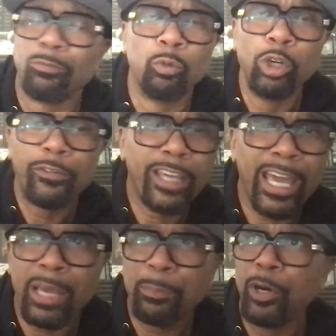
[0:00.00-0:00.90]

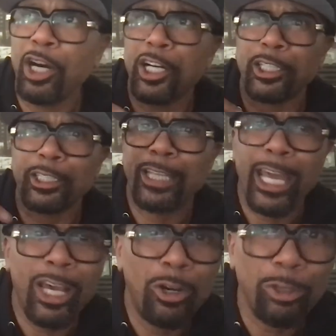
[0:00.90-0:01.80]
Wolfgang Puck,
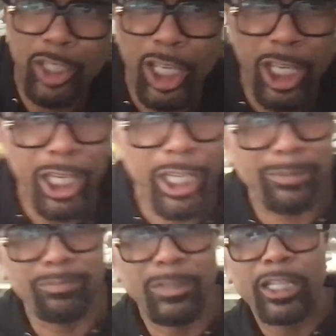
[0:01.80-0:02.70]
Gayle
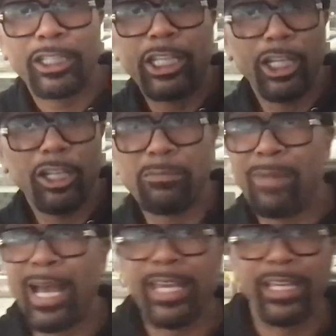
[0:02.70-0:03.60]
King, Killer
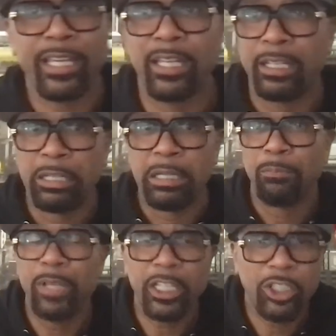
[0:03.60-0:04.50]
Mike,
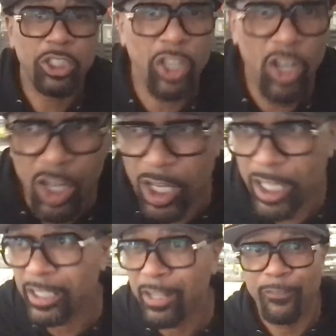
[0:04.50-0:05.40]
Big
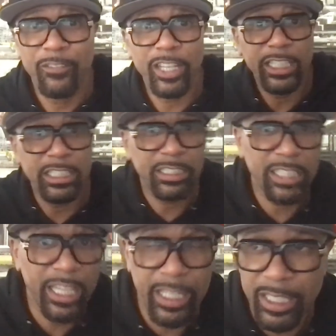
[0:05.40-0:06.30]
Sean, 50
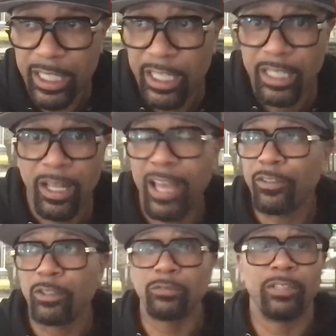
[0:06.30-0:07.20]
Cent.
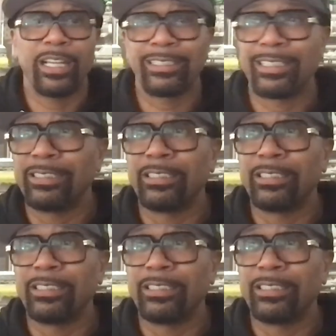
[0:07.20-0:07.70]
Have like